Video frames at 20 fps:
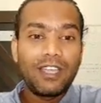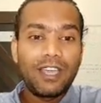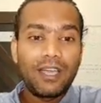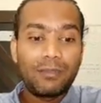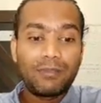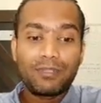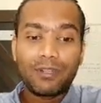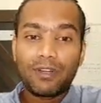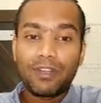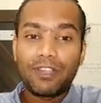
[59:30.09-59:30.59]

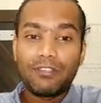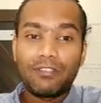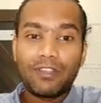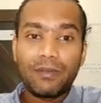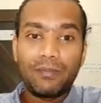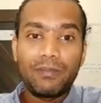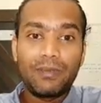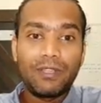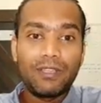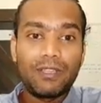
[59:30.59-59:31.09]
I'm sorry if
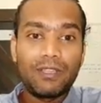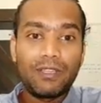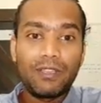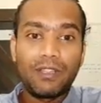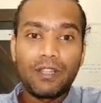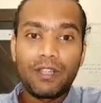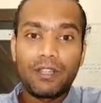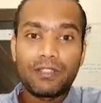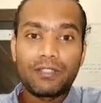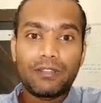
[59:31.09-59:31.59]
I'd be a
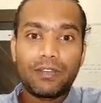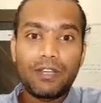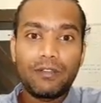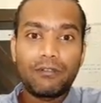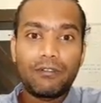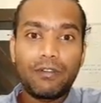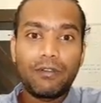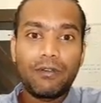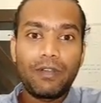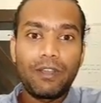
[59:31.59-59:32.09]
little
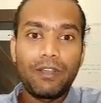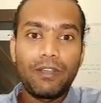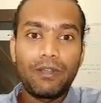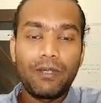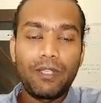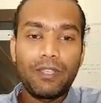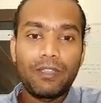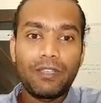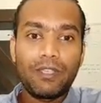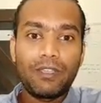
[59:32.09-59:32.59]
straightforward in
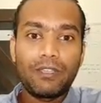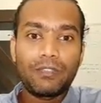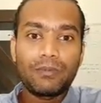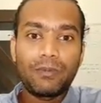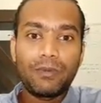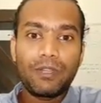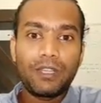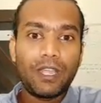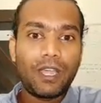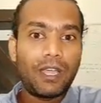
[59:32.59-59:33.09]
doing things,
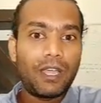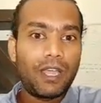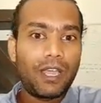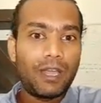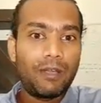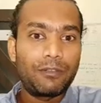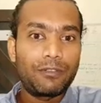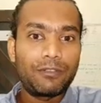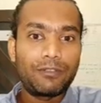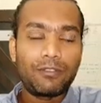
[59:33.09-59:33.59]
but yeah,
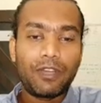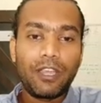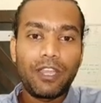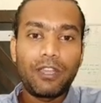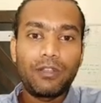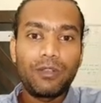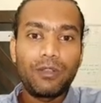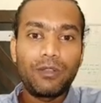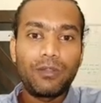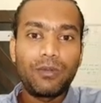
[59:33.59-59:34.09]
I'm
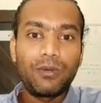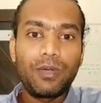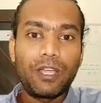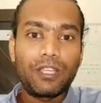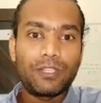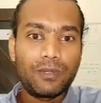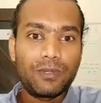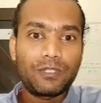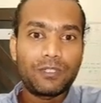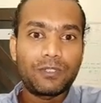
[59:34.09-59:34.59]
trying to do
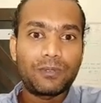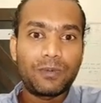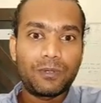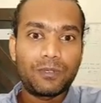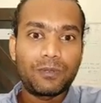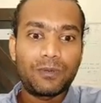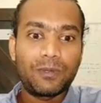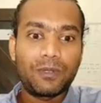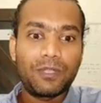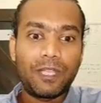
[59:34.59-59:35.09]
as best as
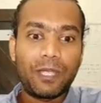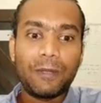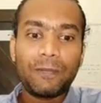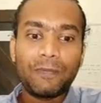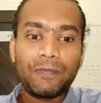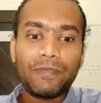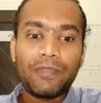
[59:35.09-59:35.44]
possible, yeah.